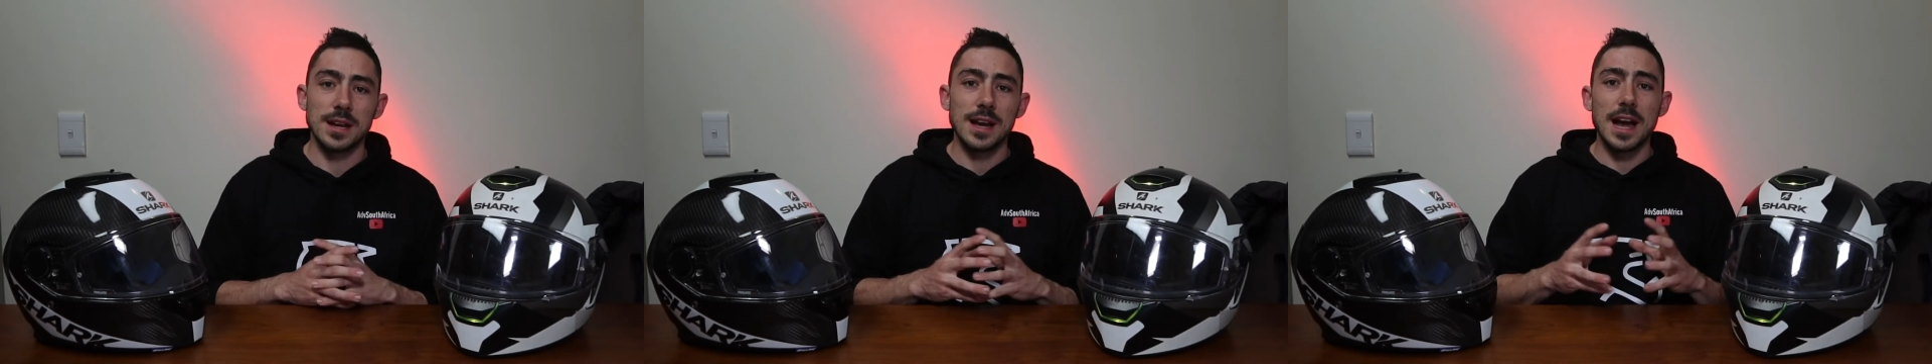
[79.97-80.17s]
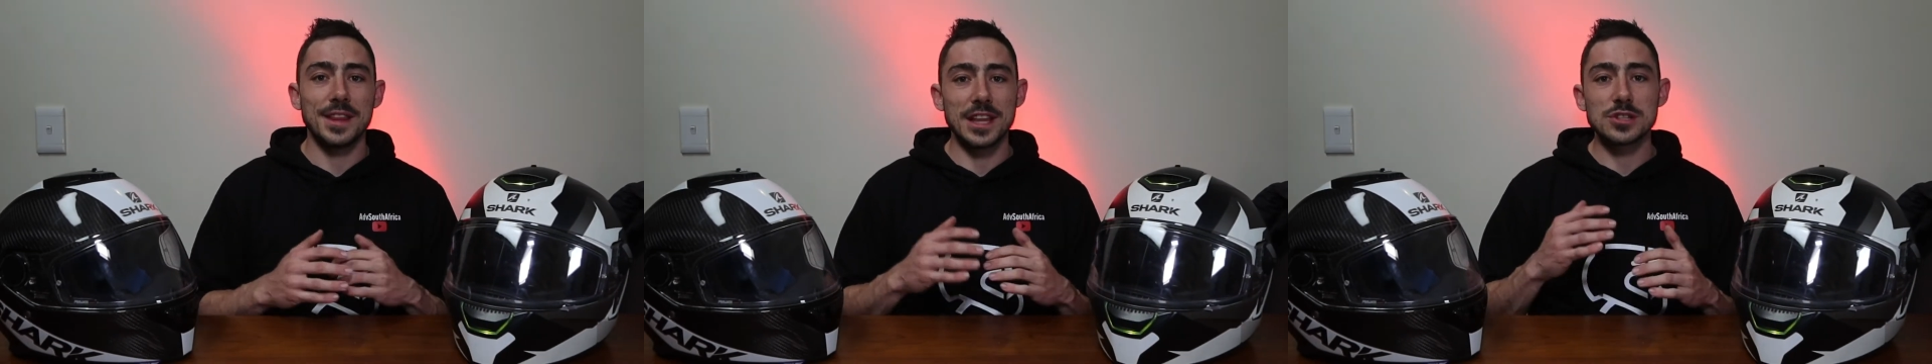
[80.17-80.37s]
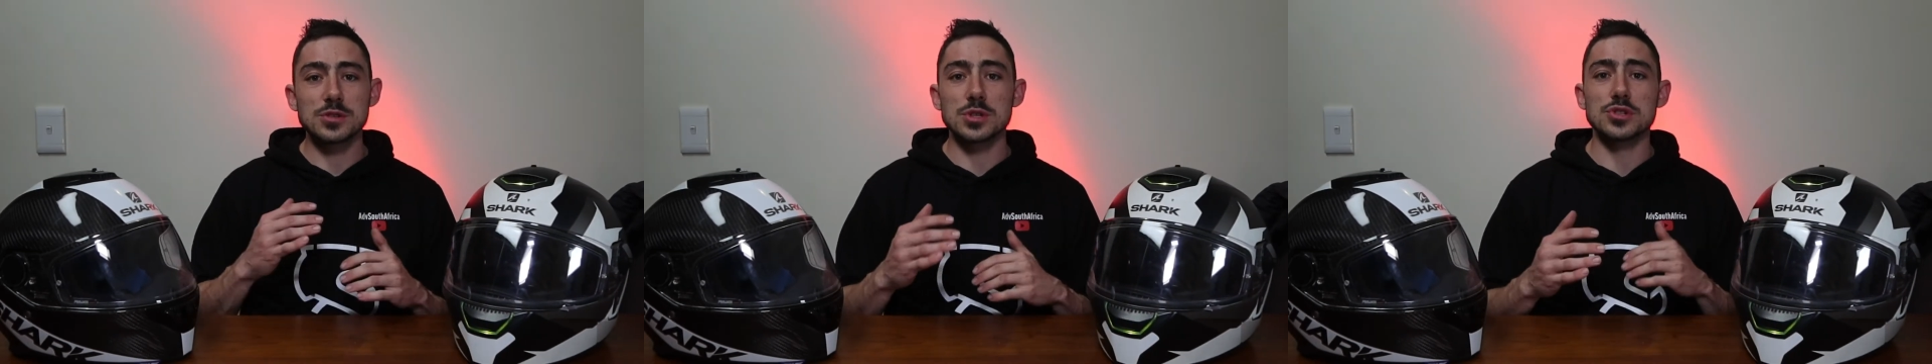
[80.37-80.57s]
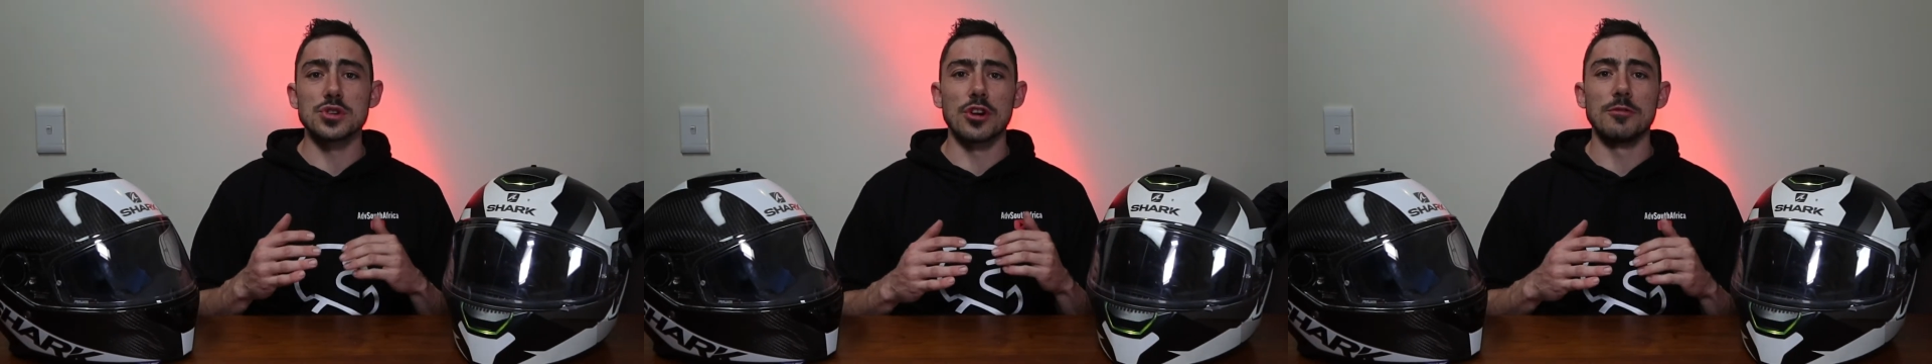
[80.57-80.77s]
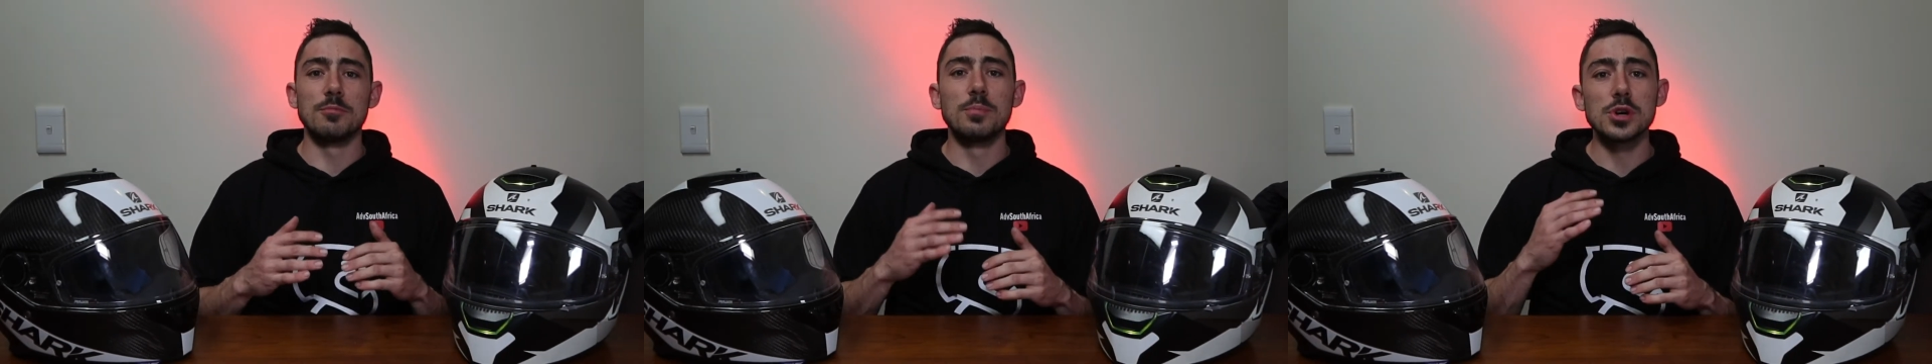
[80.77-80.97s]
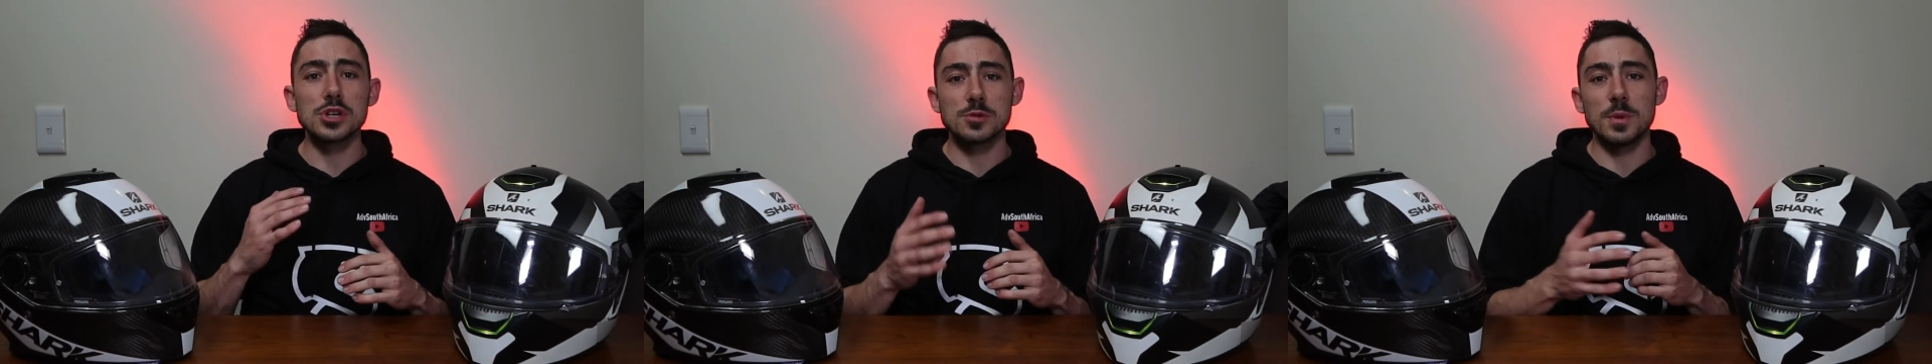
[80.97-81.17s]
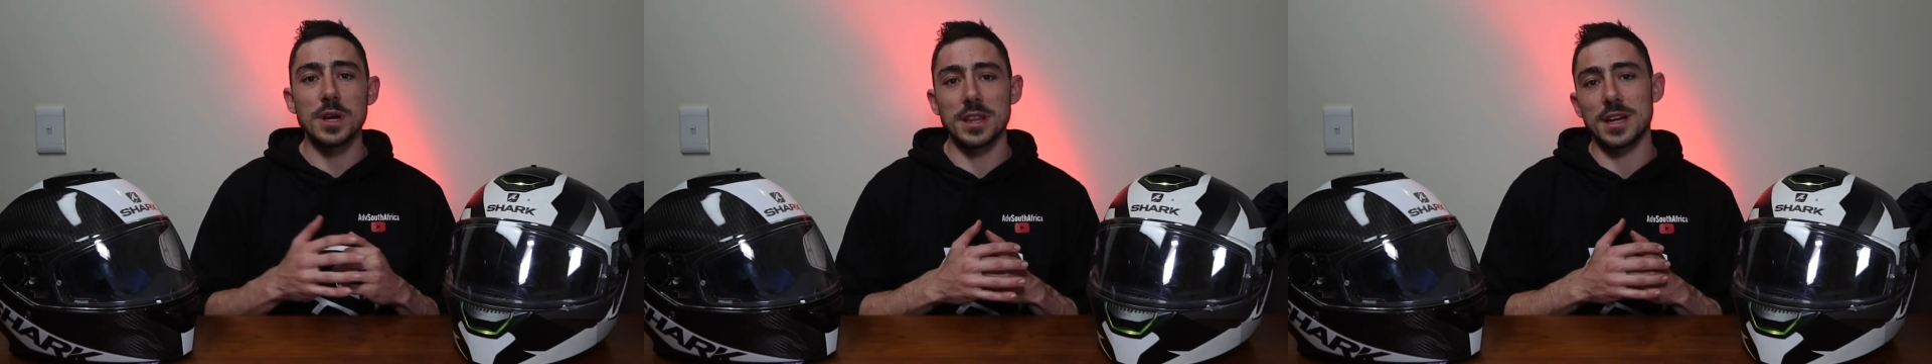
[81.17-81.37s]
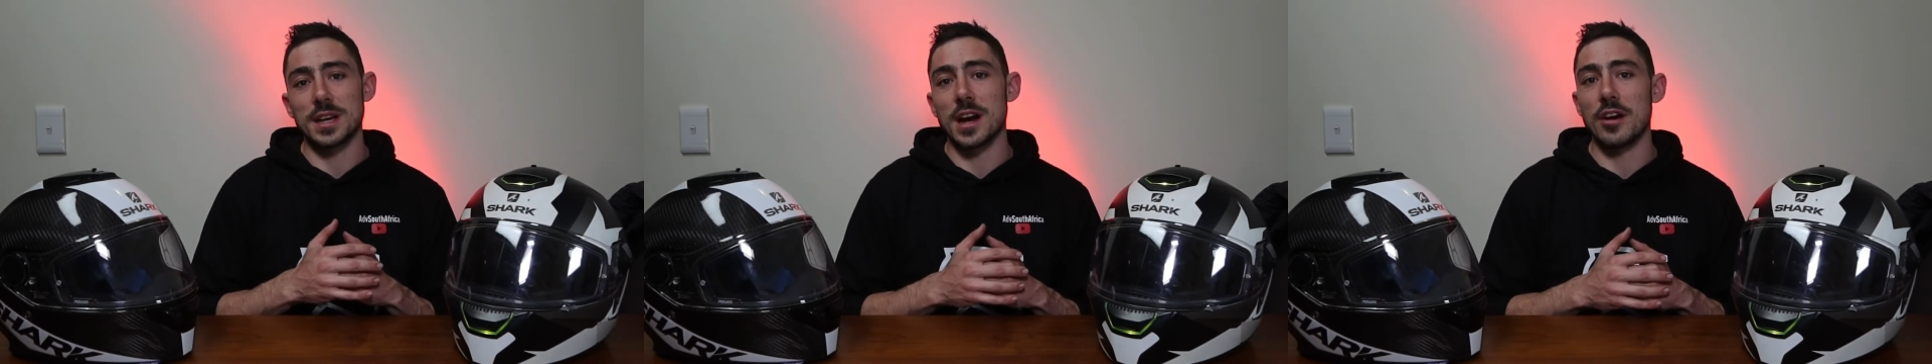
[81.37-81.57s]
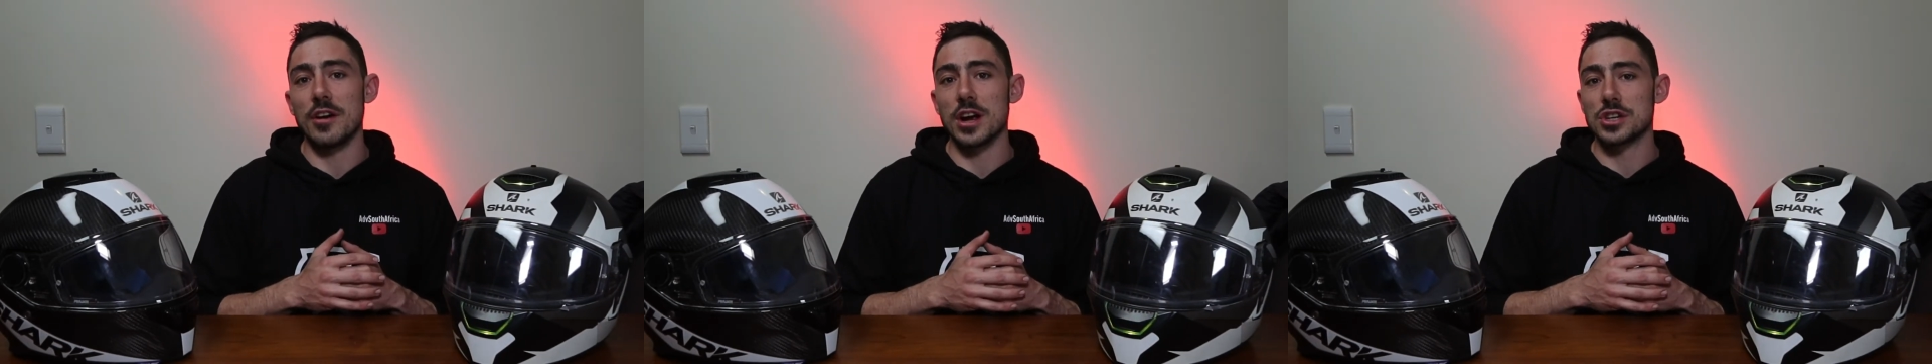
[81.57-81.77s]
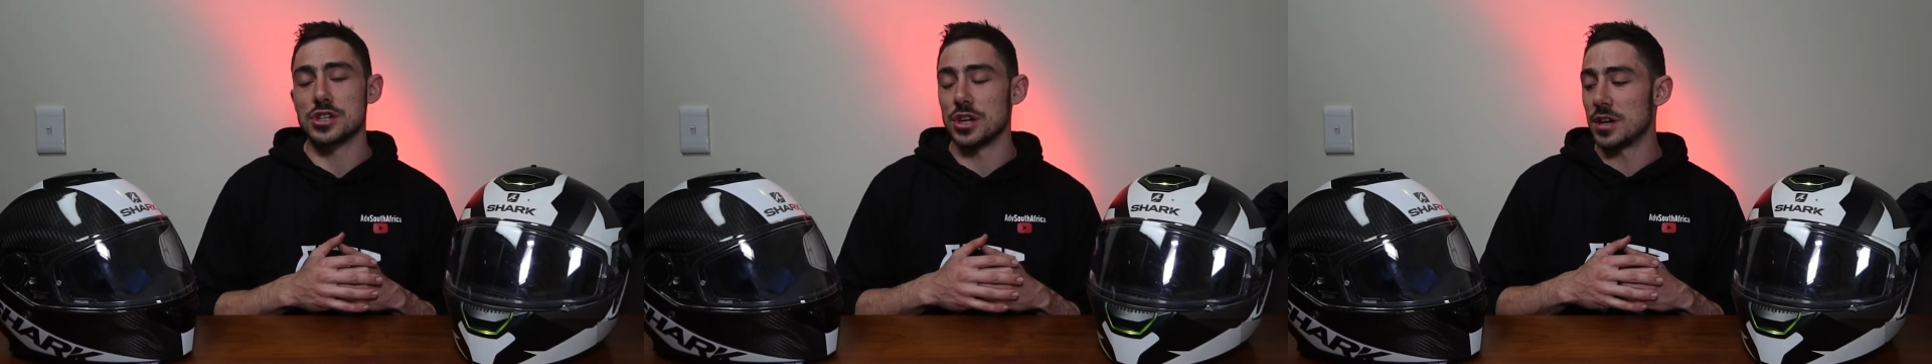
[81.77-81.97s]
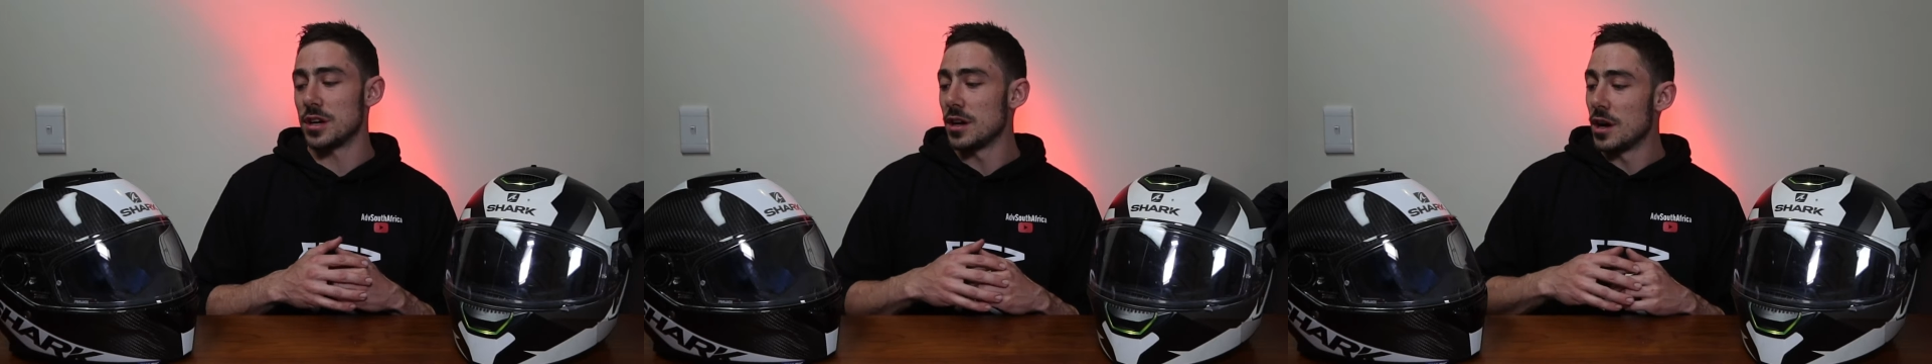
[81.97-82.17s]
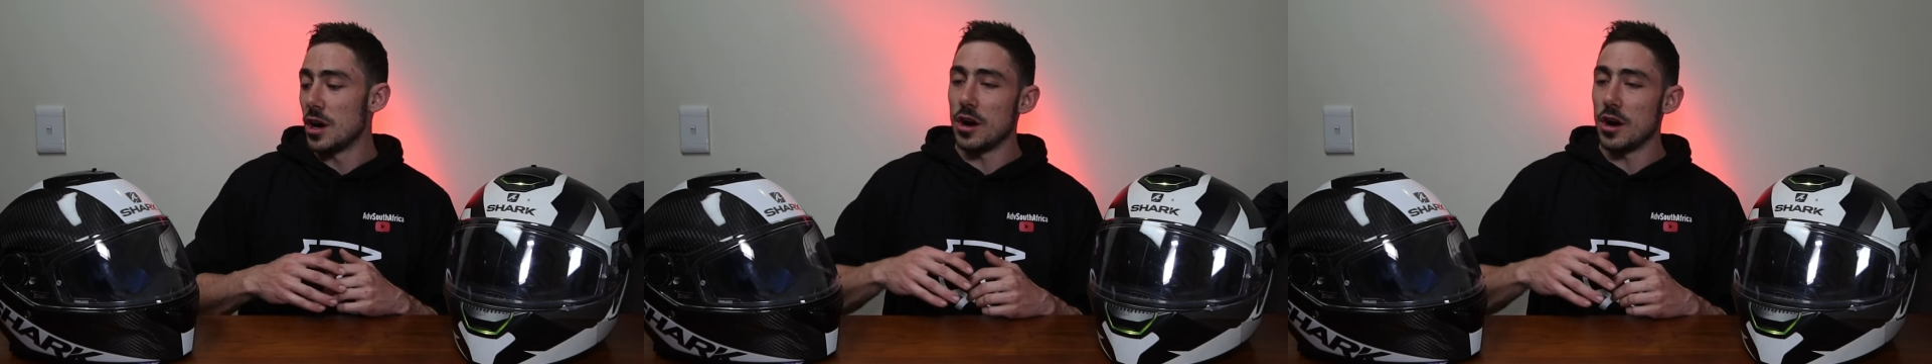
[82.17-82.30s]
And that's what sort of pushed me in the direction